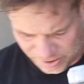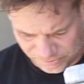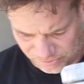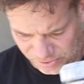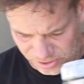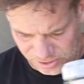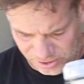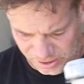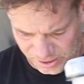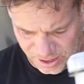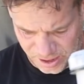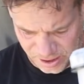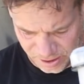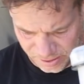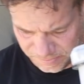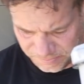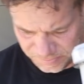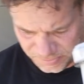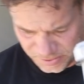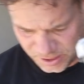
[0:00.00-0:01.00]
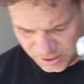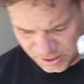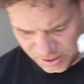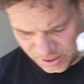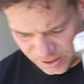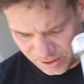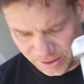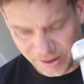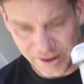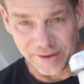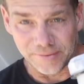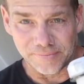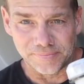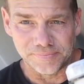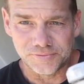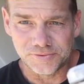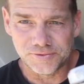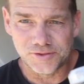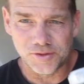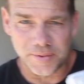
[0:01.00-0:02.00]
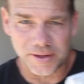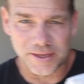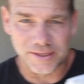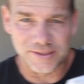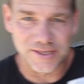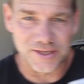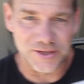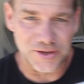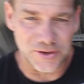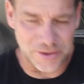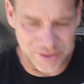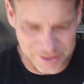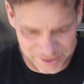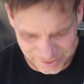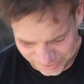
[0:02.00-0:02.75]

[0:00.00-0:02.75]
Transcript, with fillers: everything here. All right, to be continued.